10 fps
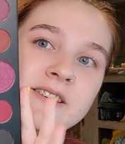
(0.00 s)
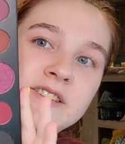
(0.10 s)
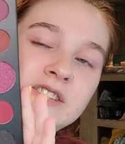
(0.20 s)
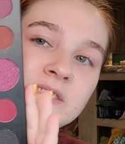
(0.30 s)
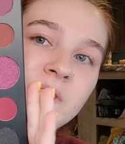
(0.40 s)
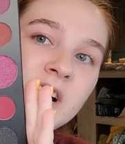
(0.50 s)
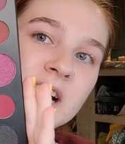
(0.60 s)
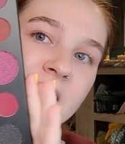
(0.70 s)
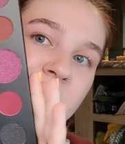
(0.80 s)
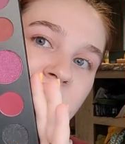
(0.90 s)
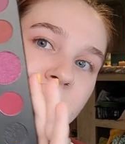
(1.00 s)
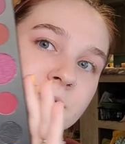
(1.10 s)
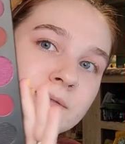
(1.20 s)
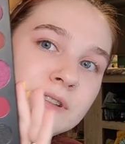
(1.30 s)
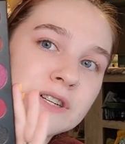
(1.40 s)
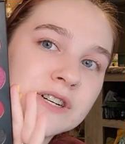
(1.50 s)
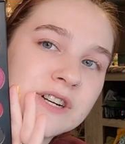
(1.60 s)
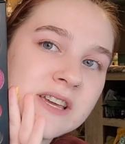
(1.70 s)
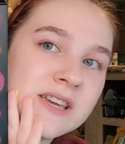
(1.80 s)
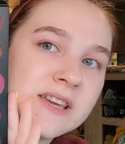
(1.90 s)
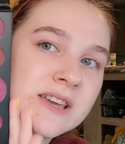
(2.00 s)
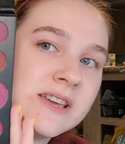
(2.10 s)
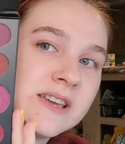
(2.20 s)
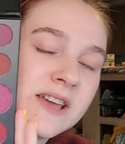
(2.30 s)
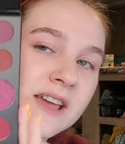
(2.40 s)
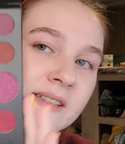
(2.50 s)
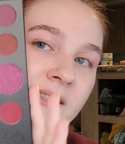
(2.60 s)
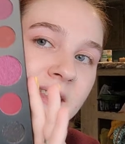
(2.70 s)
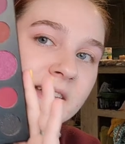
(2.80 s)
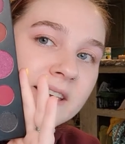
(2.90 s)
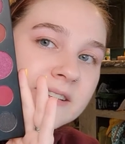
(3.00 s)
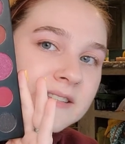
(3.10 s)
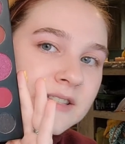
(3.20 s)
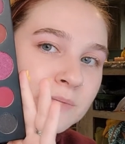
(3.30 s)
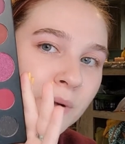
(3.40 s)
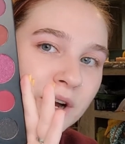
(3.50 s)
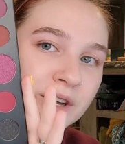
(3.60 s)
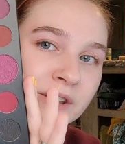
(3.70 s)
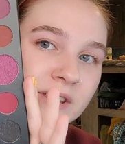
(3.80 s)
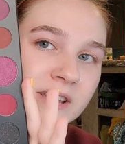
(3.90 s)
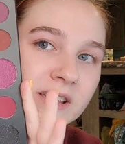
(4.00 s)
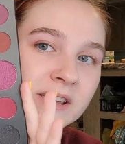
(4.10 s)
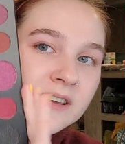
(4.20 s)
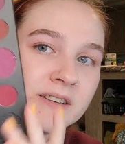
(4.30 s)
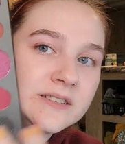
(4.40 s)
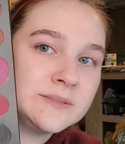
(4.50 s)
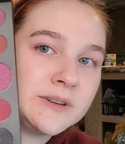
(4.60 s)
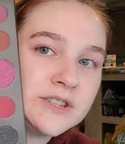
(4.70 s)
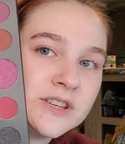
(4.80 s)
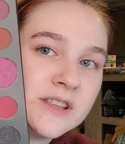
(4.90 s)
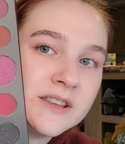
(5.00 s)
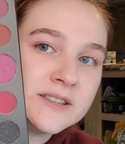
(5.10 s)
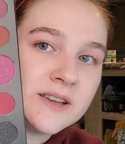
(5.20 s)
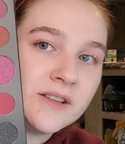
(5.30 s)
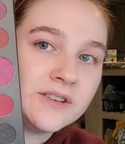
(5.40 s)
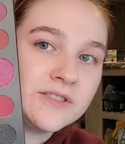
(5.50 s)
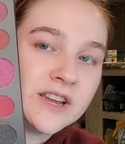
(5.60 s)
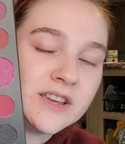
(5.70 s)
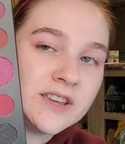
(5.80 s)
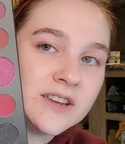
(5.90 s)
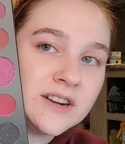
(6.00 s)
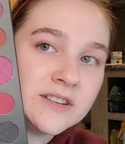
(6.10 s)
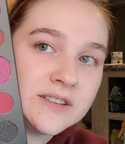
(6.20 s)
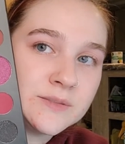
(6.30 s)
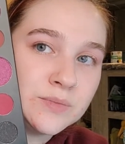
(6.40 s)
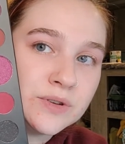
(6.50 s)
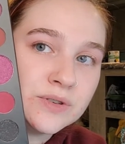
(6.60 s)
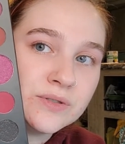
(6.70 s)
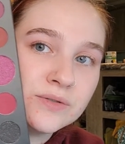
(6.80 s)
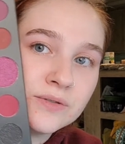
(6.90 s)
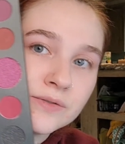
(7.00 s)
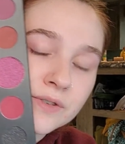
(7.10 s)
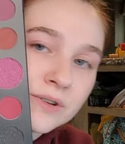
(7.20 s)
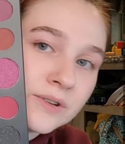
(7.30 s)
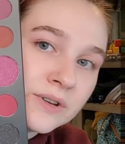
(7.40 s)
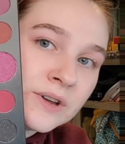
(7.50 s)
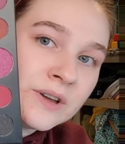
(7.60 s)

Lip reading: It's just very flirty and sparkly, especially this color right here, this beautiful.